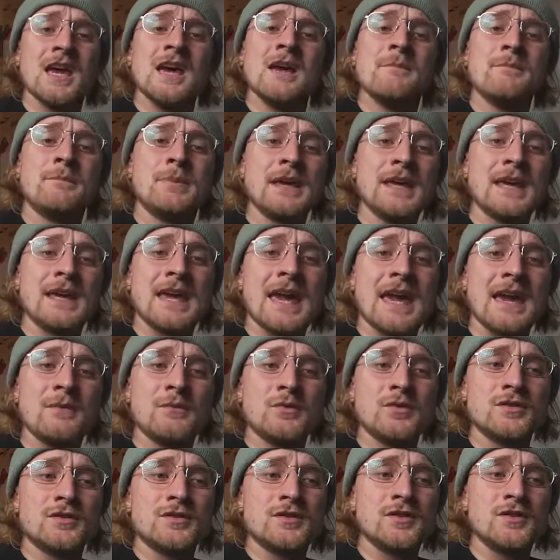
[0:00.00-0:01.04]
being
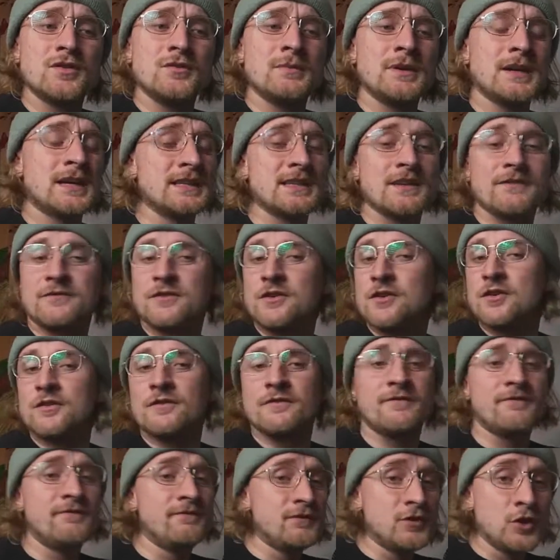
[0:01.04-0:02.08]
able to, because if you're
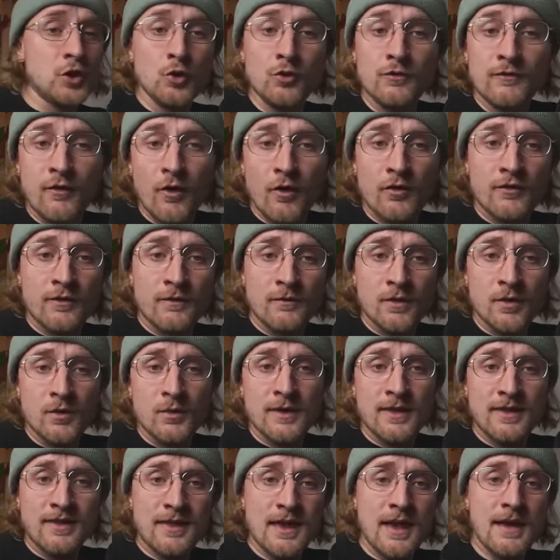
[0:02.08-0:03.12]
too vulnerable
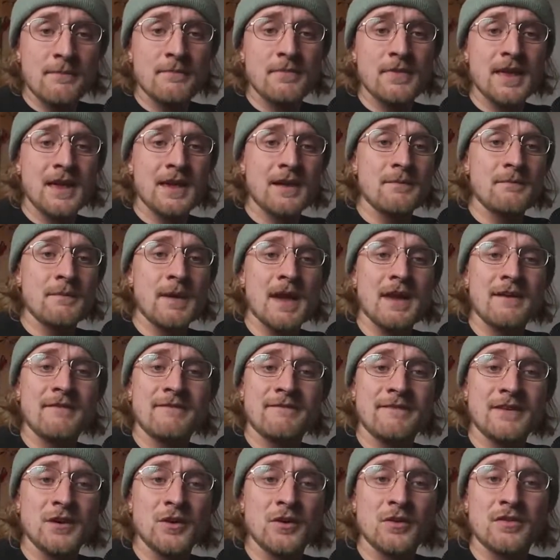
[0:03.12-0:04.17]
with them, they may
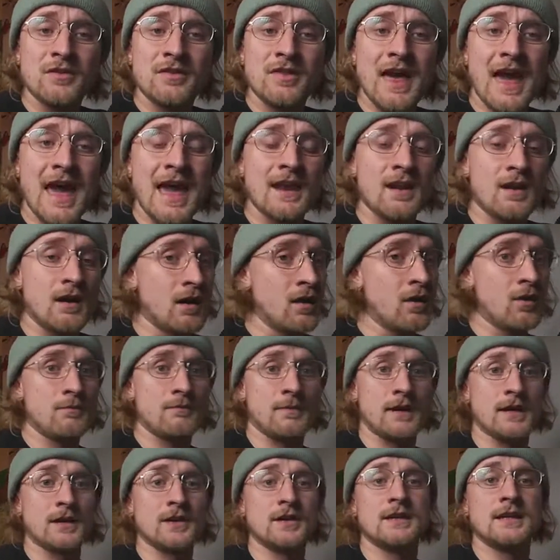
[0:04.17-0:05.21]
feel that, oh
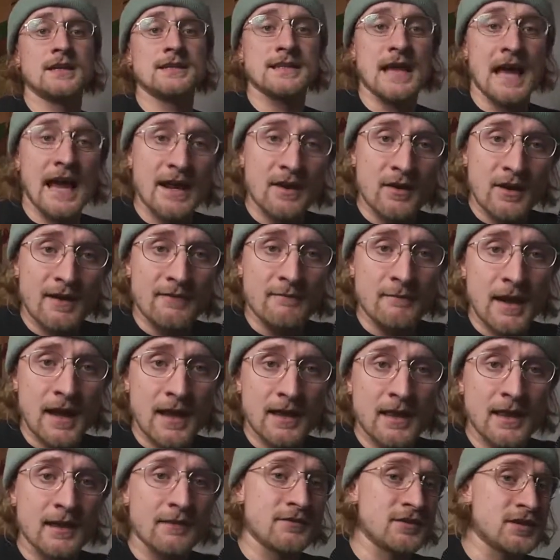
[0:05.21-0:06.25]
my goodness, I don't have my
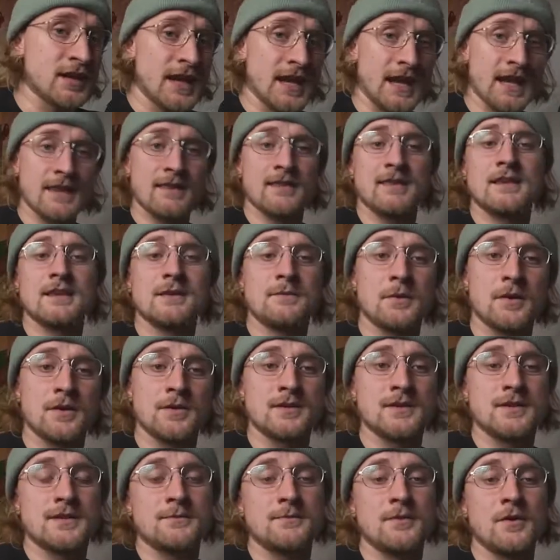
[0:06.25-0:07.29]
life in check, and this
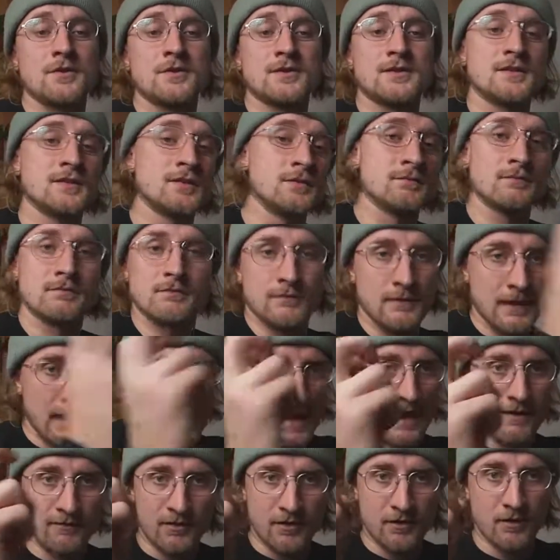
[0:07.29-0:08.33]
person's supposed to
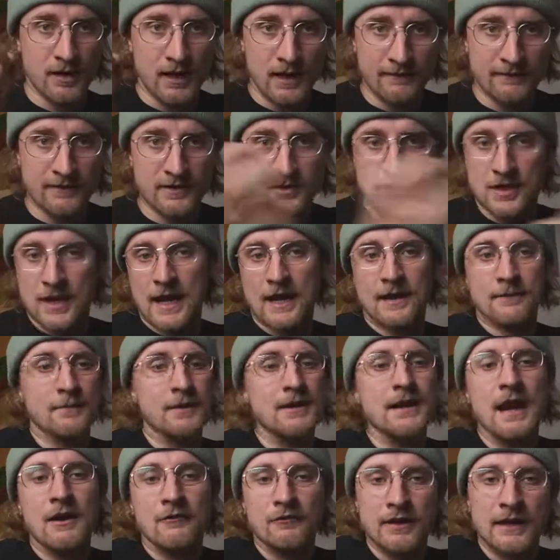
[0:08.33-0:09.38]
have their life in check, but
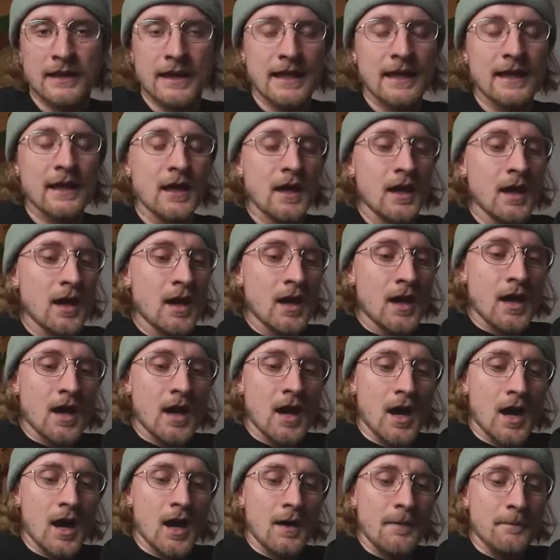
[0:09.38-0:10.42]
not really.
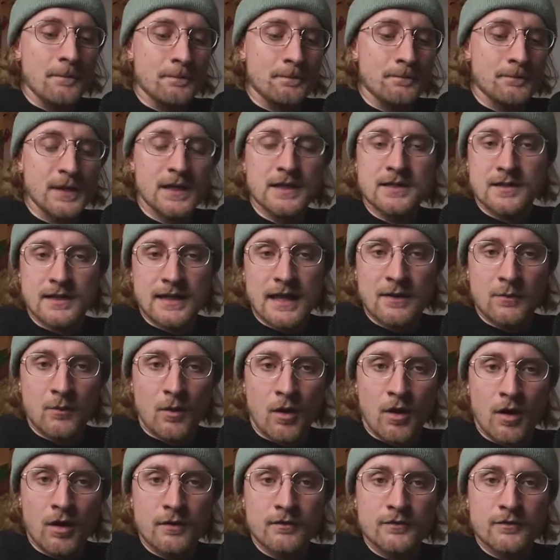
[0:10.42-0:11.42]
Because again, we're all